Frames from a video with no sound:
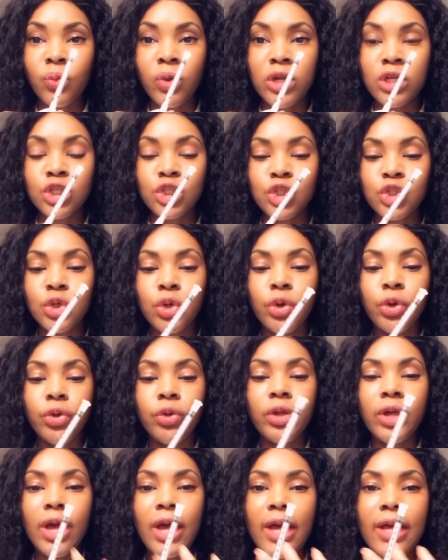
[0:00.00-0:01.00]
to show you
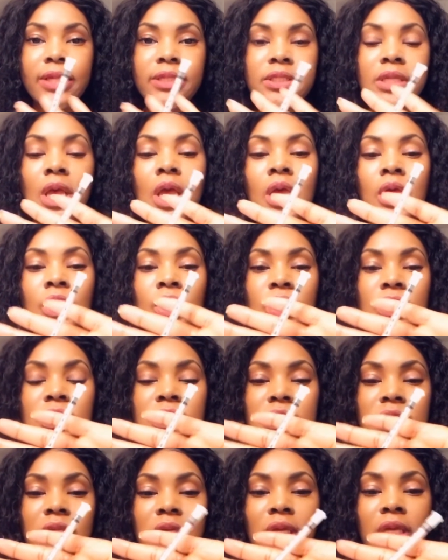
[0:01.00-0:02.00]
guys. You
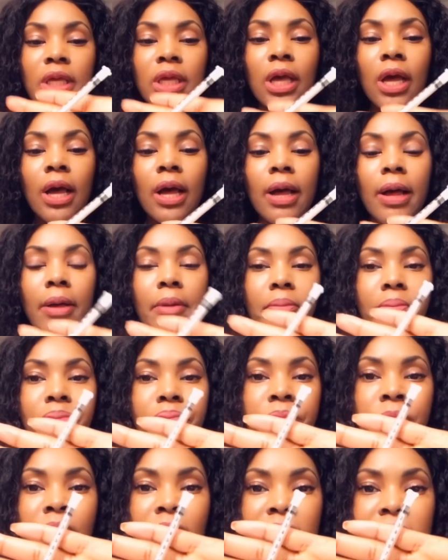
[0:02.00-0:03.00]
see,
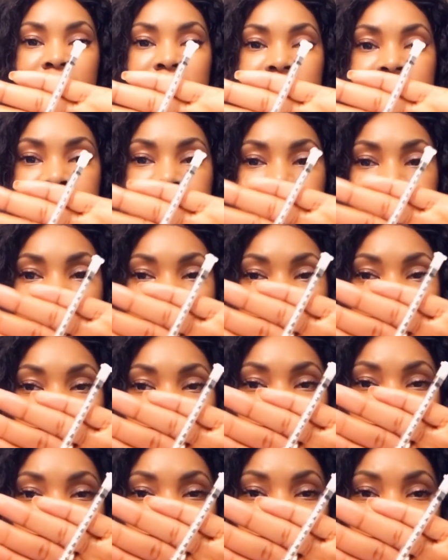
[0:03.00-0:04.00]
this is the
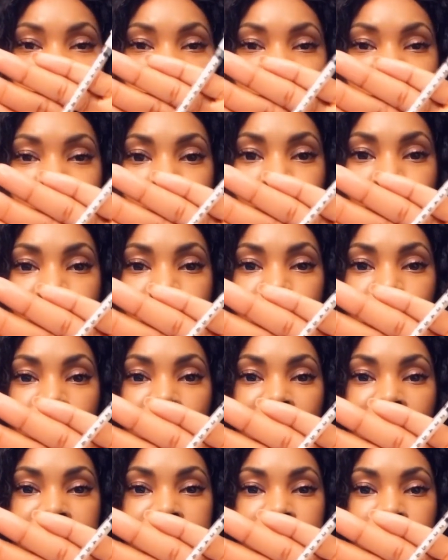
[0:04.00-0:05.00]
syringe that we
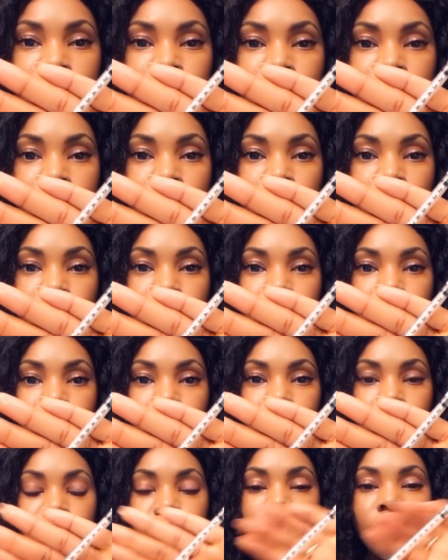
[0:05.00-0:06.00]
often will
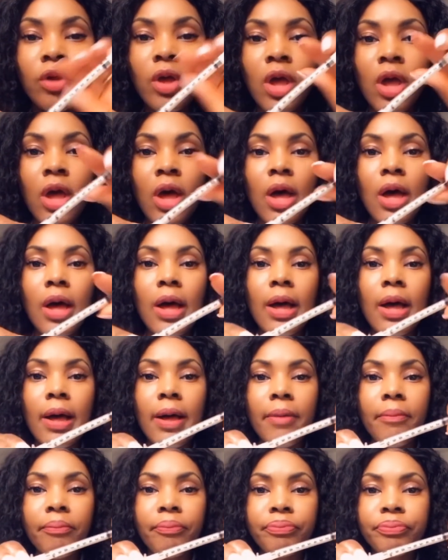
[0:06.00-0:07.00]
use.
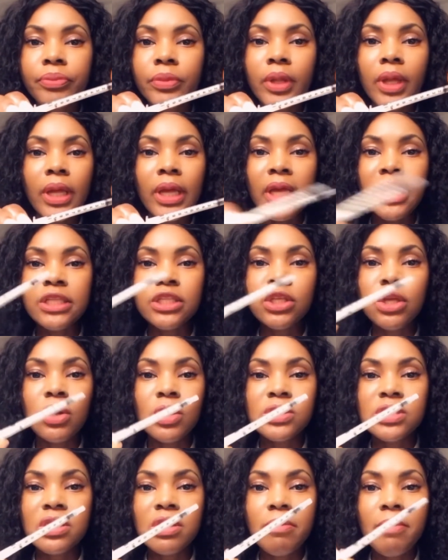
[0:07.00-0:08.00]
It
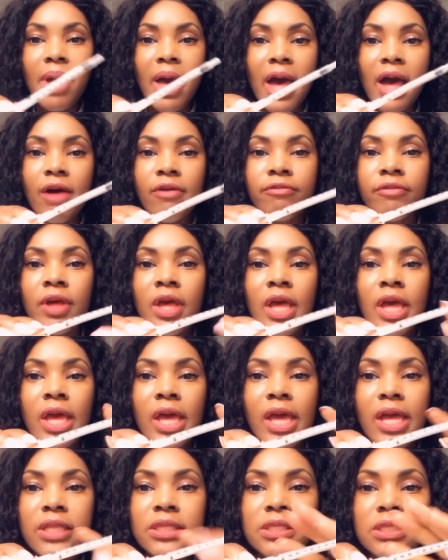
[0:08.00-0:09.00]
goes in the mouth.
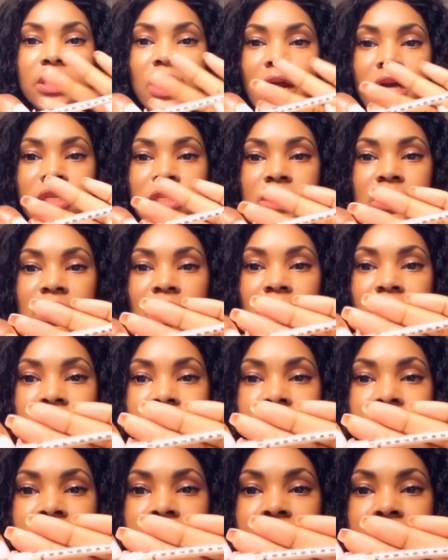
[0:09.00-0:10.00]
It starts
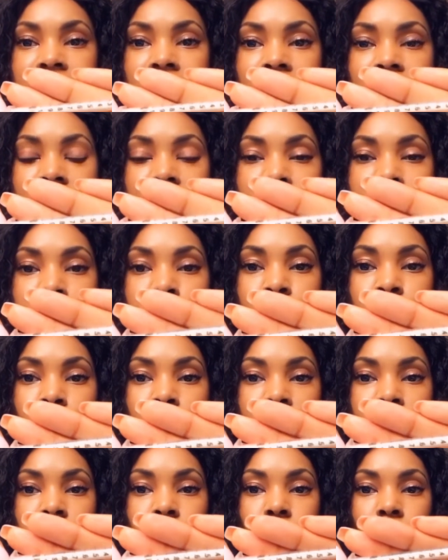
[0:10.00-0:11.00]
off
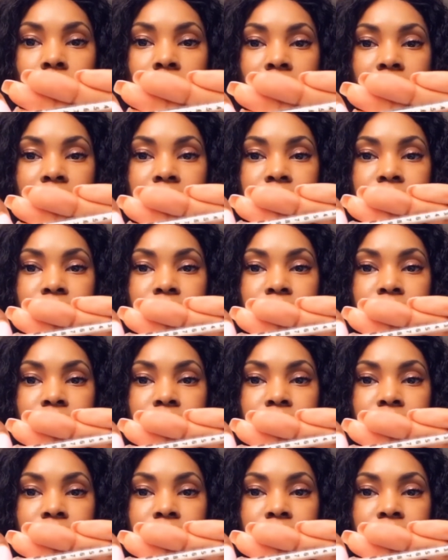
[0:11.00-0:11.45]
0.1.